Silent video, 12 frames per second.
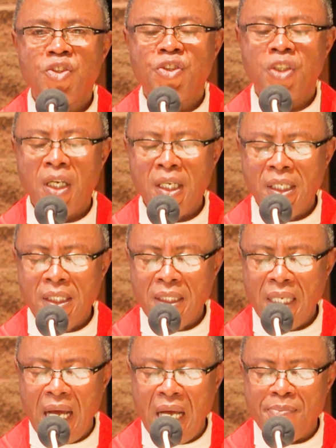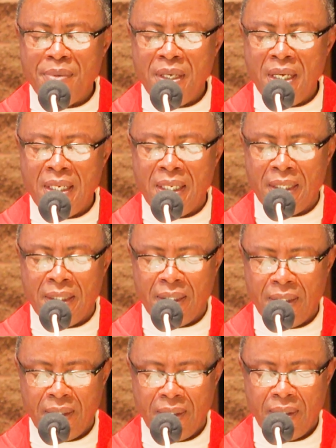John I
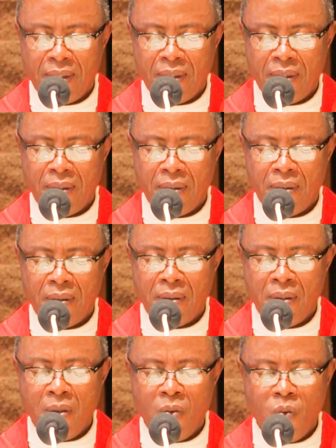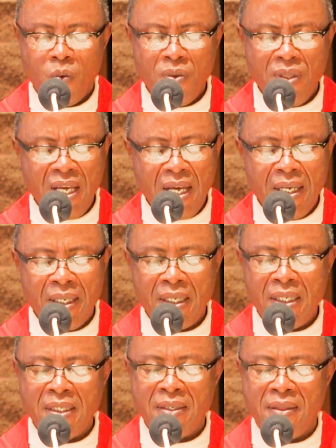beheaded. Who then
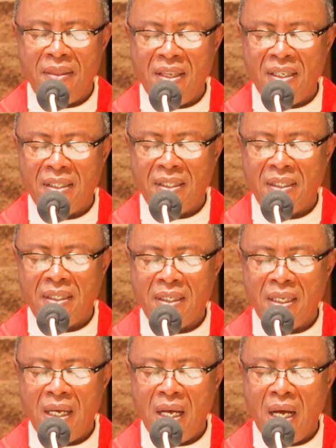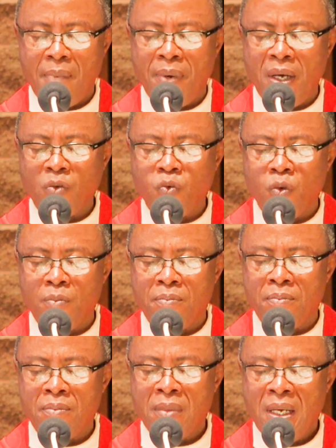is this about
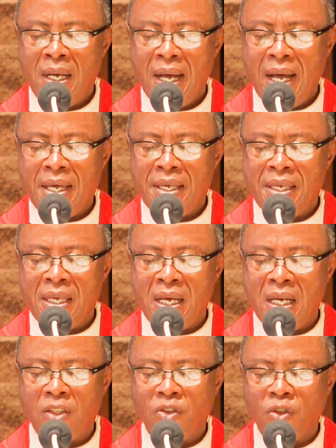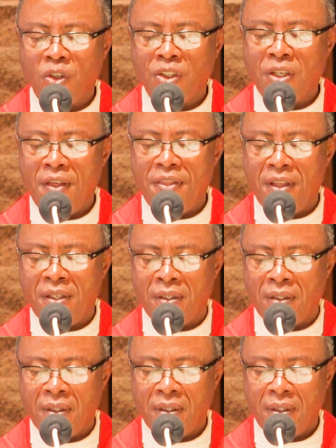whom I hear such
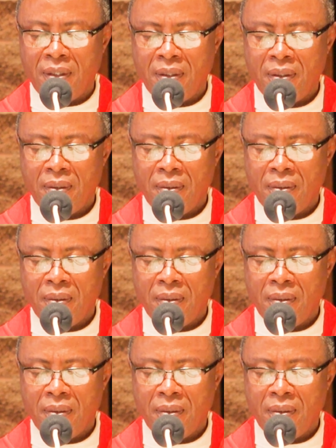things?